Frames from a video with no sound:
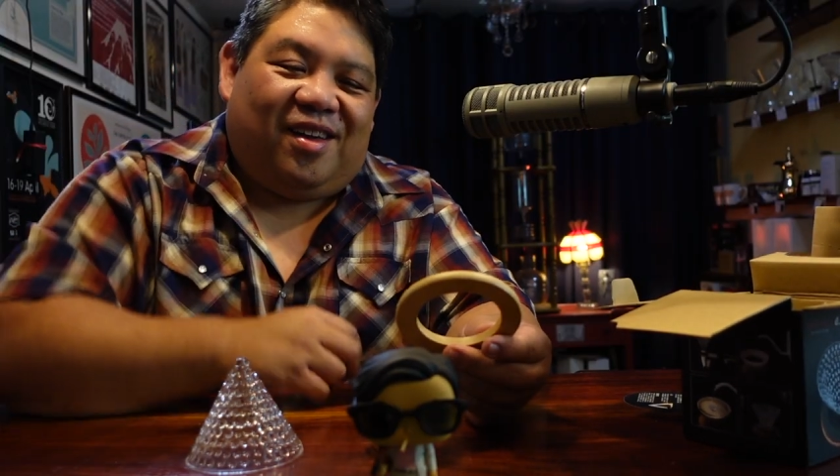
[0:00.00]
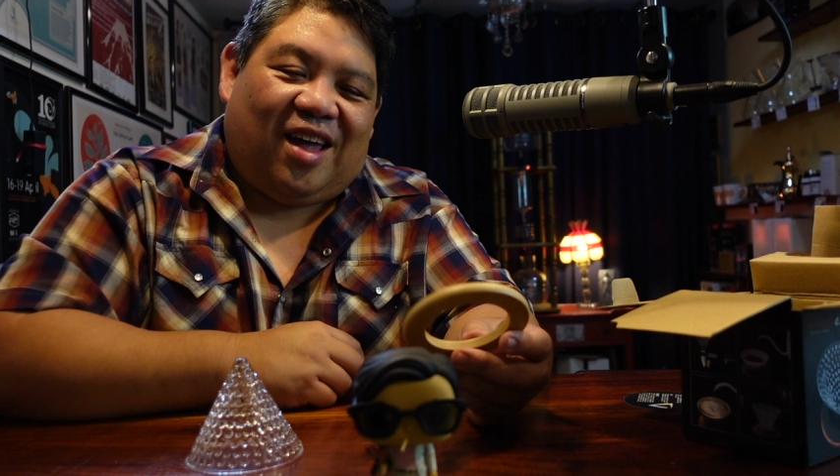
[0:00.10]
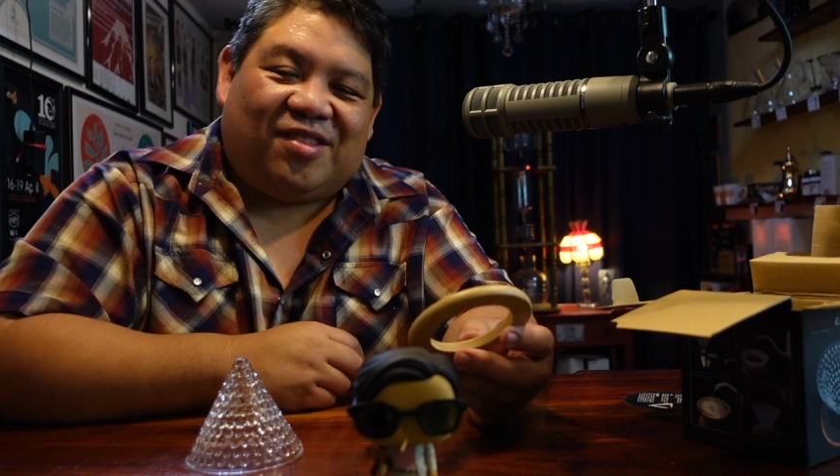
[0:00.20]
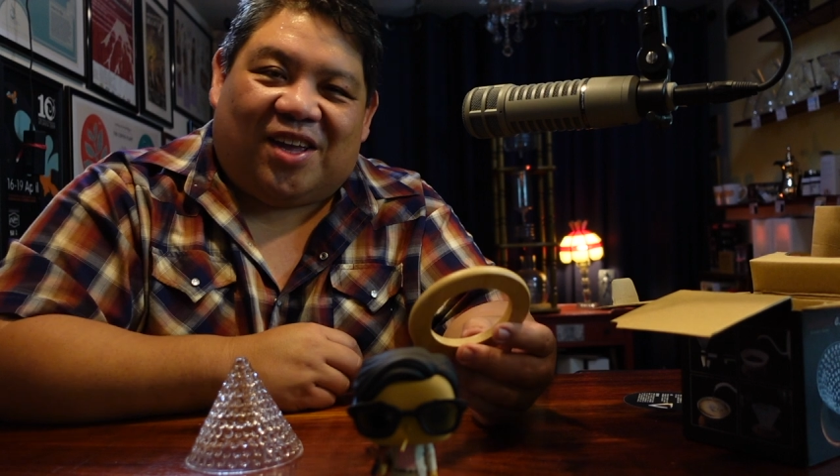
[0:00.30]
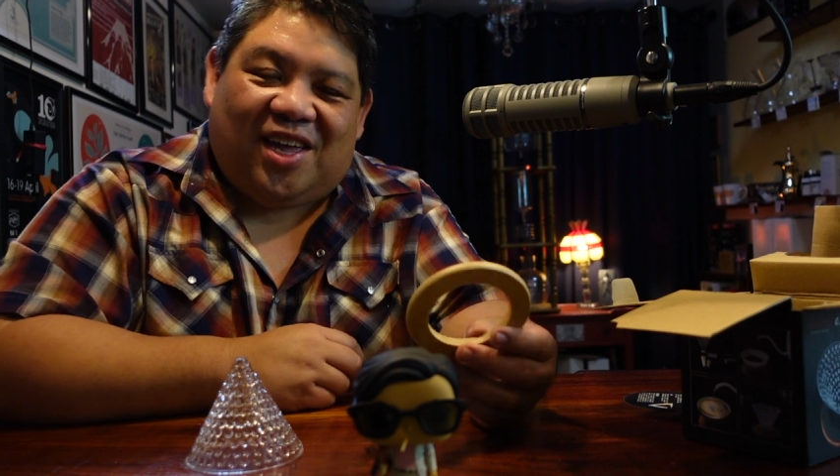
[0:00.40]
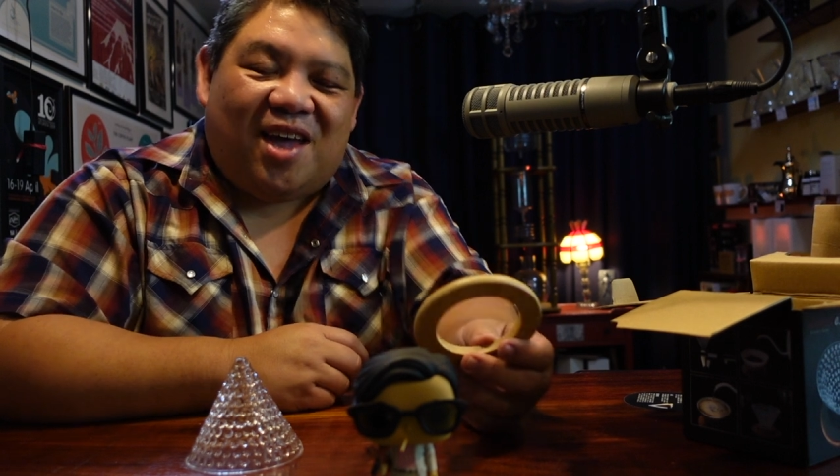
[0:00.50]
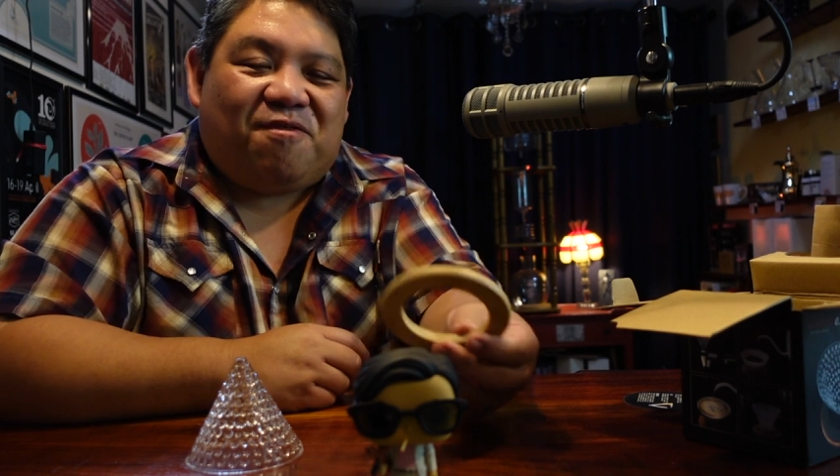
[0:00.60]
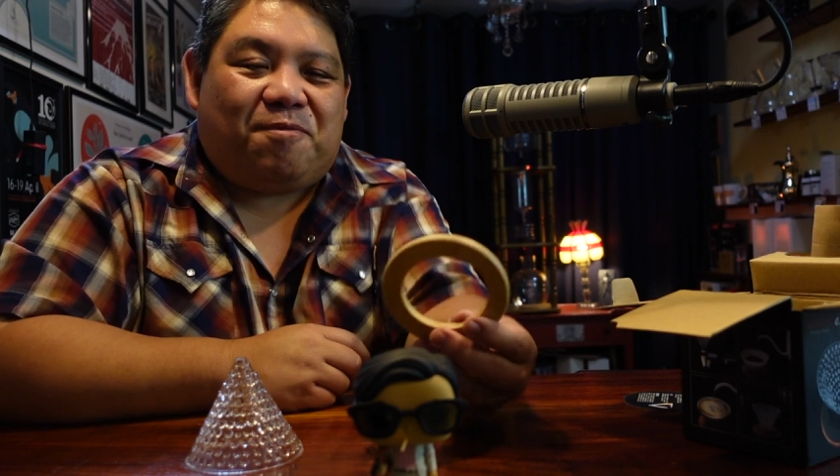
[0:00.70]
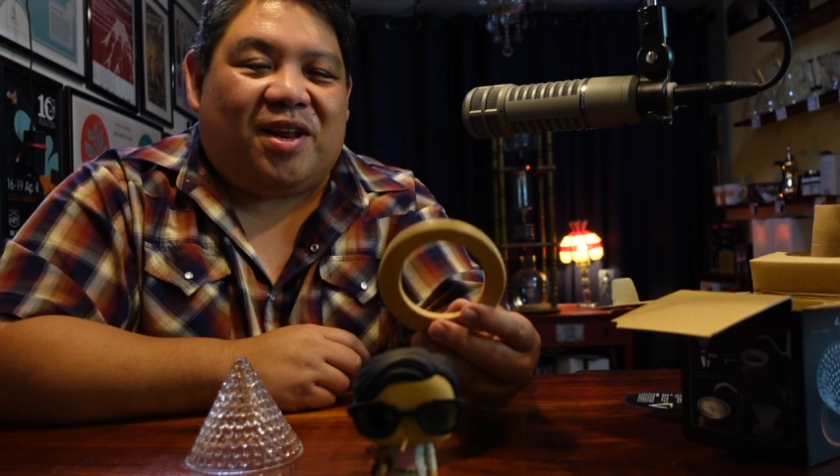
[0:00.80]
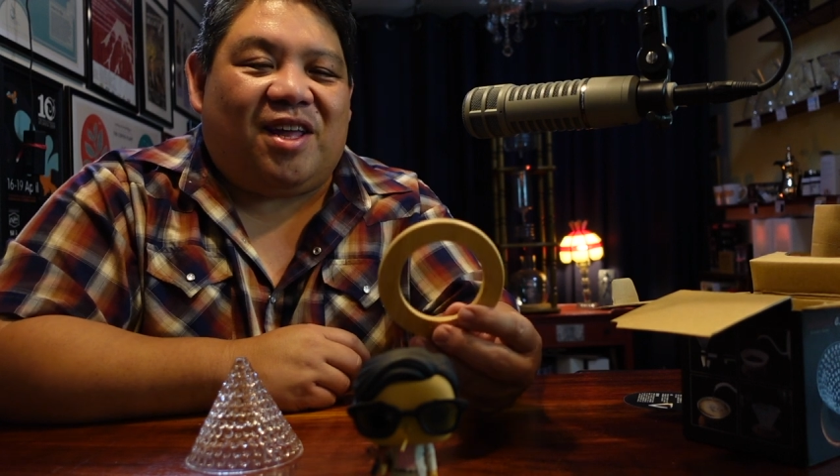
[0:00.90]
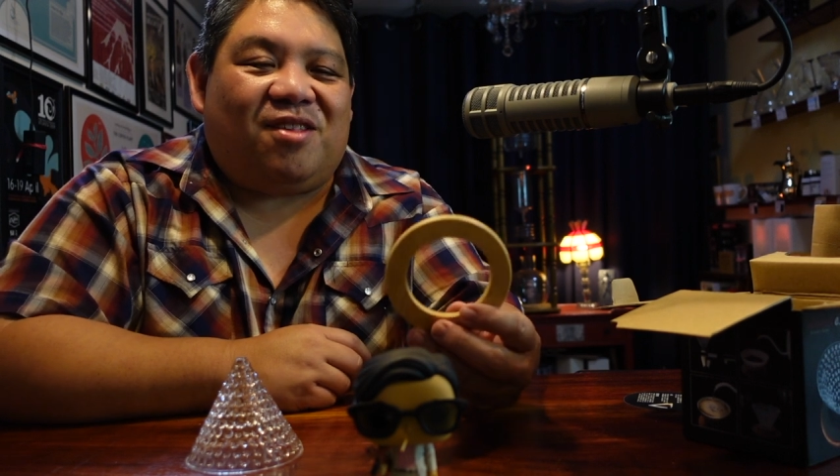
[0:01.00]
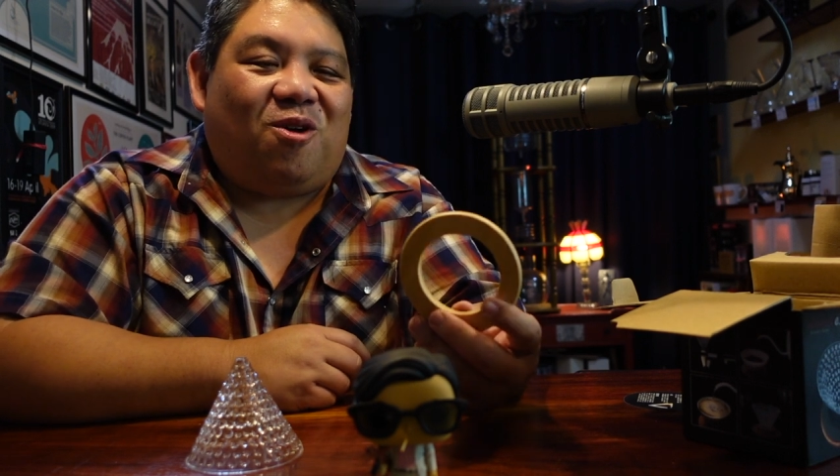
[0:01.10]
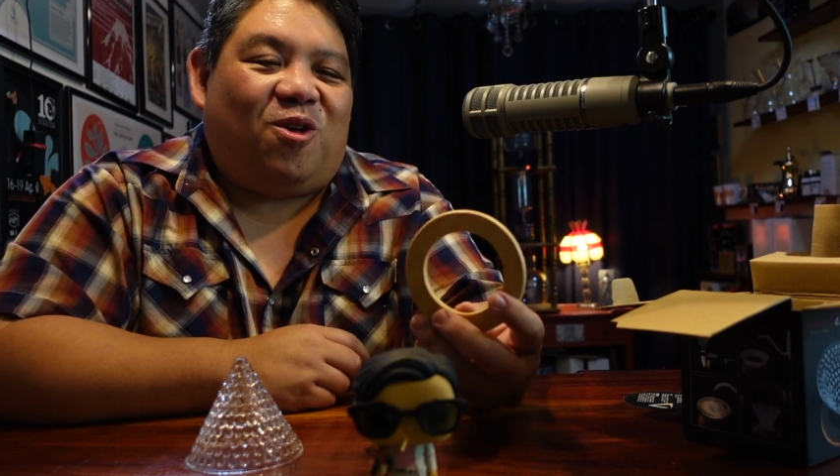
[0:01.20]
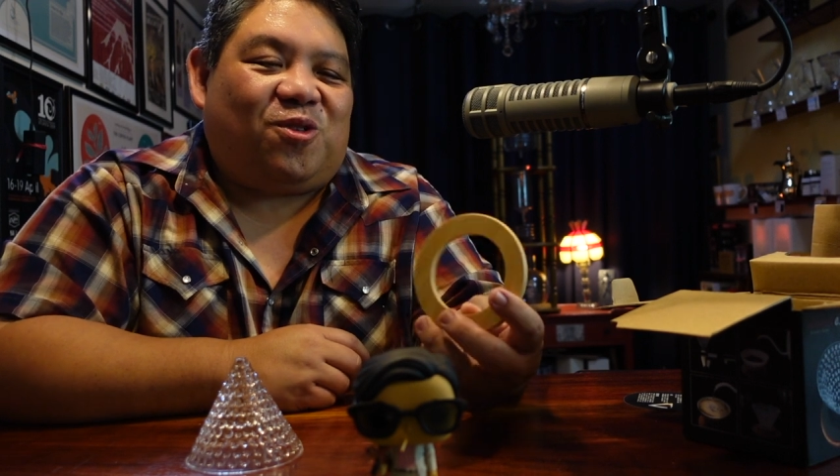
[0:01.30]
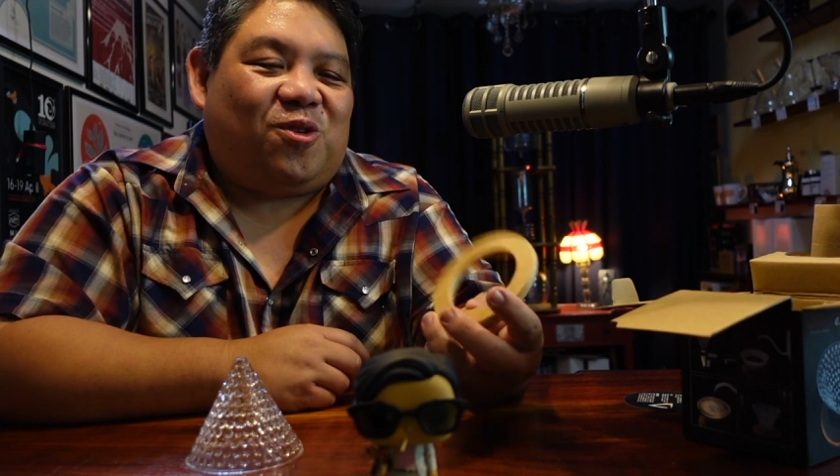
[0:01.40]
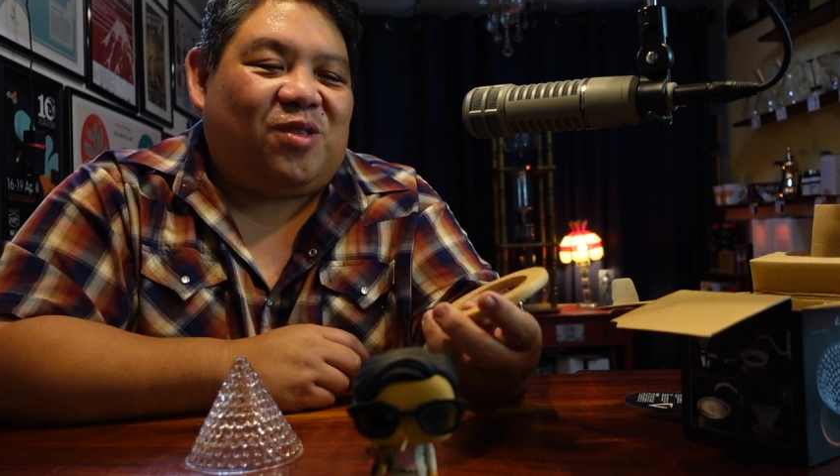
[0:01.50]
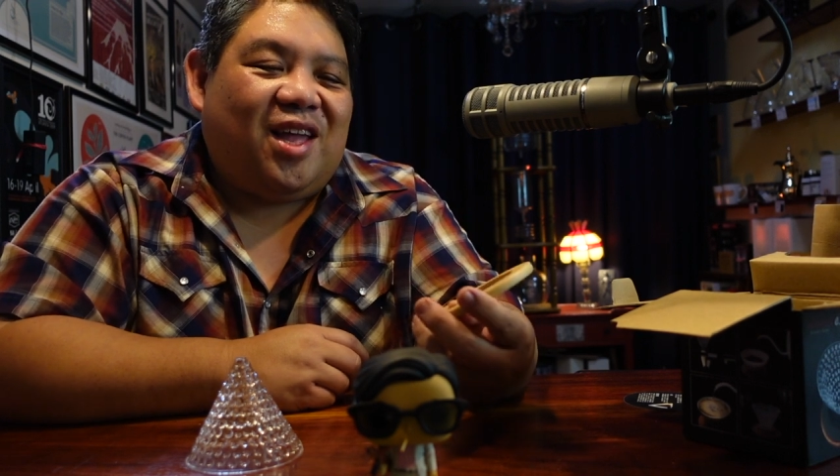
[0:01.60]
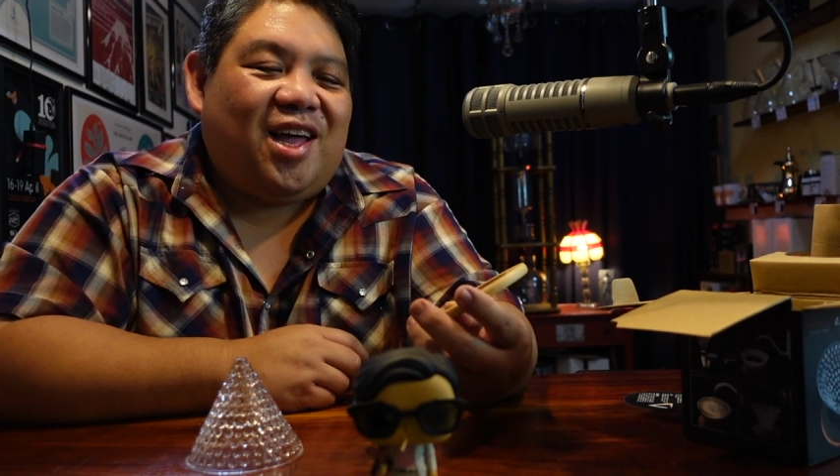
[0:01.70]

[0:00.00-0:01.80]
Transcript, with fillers: as a gift, but he's also,